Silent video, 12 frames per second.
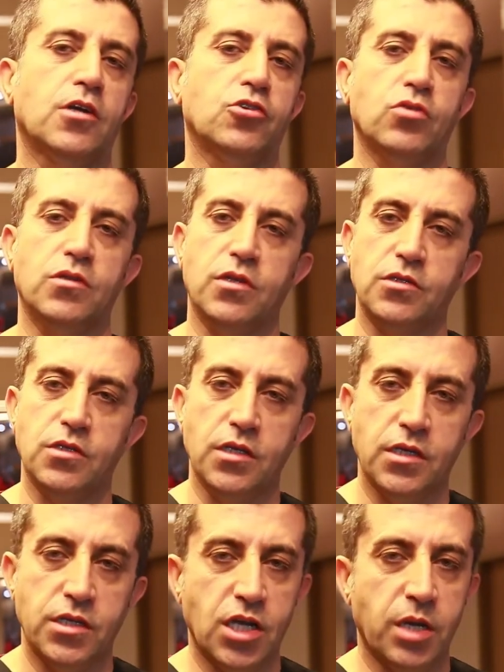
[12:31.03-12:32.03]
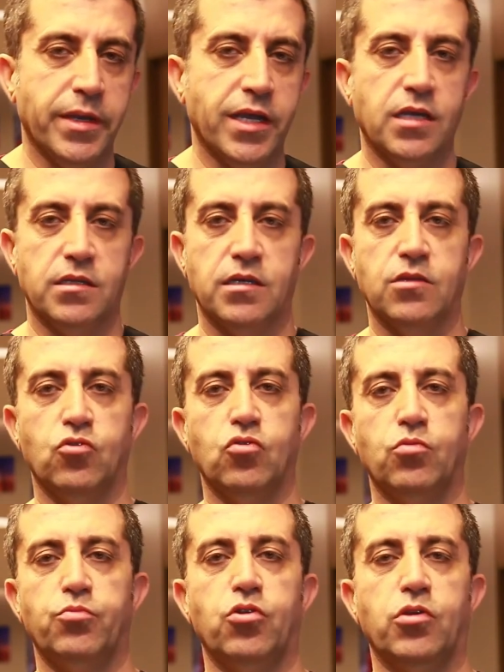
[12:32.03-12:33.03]
36 or
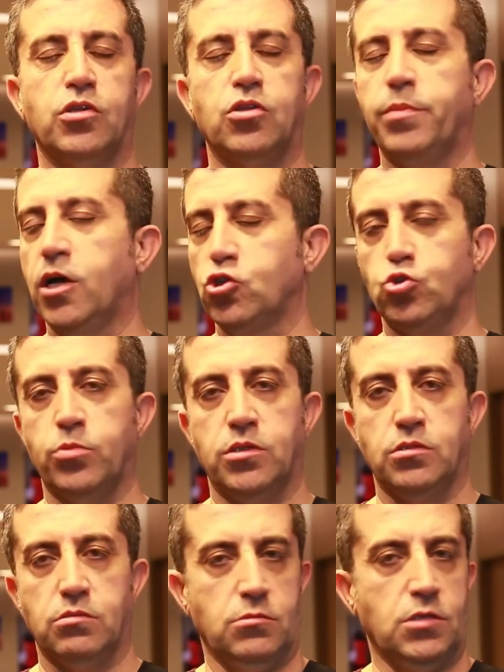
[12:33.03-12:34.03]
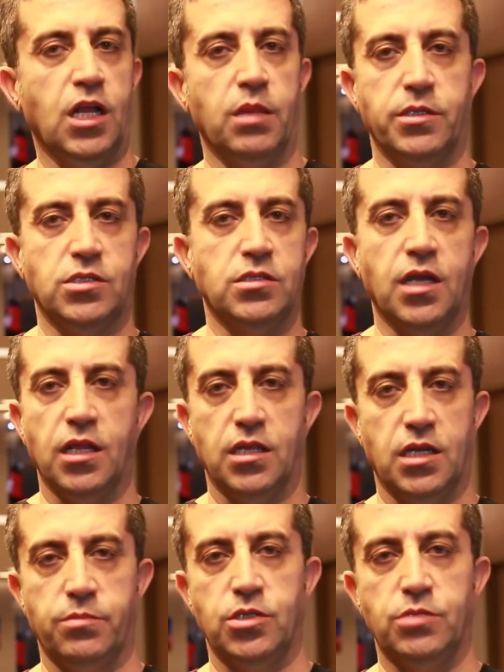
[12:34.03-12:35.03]
48 hours,
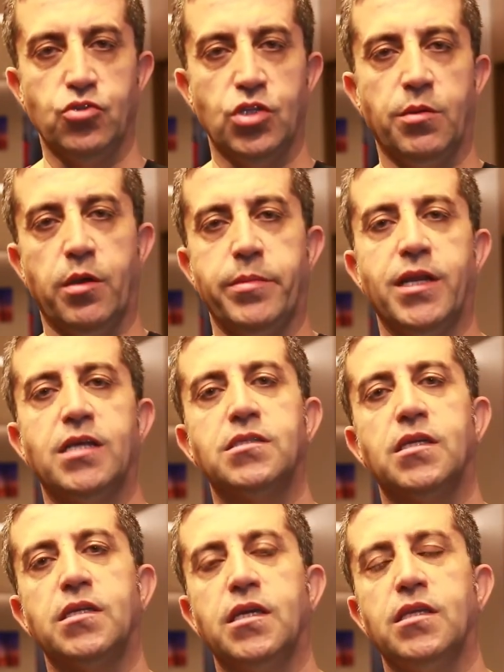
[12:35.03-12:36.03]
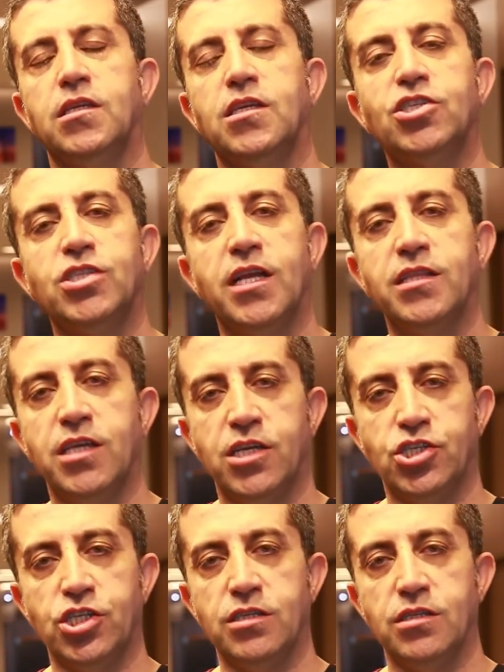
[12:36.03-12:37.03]
but I prefer to do the
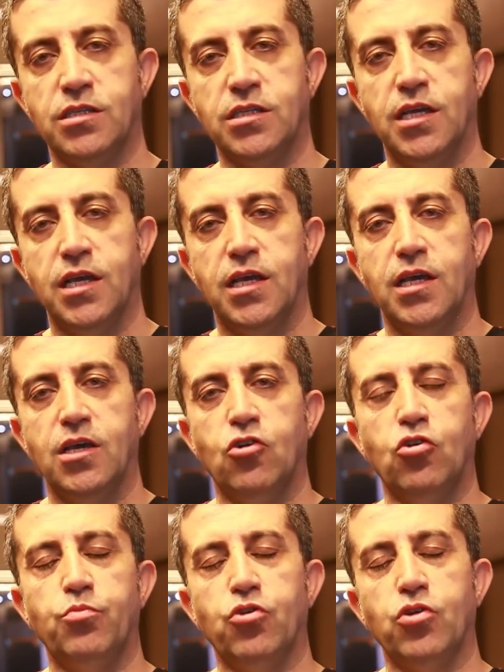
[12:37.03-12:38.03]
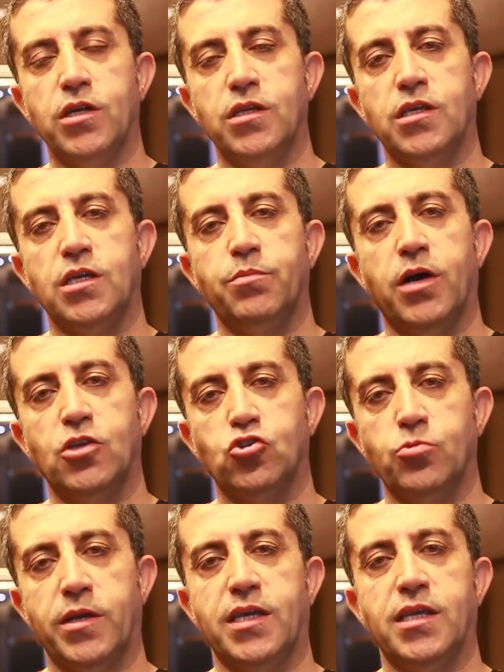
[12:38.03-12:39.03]
first wash on the third day
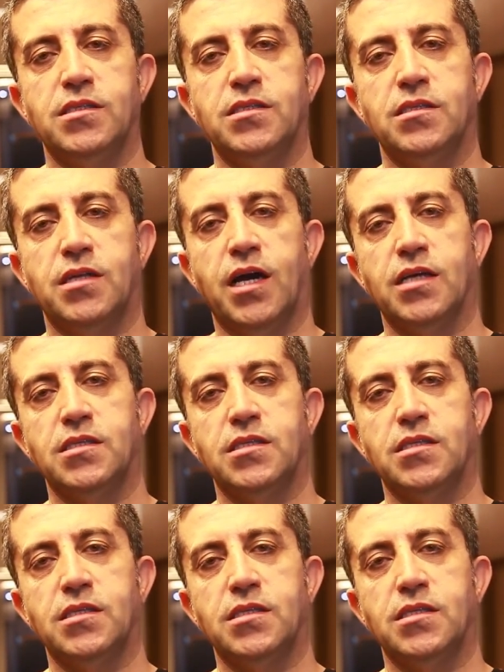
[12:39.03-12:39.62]
of the operation.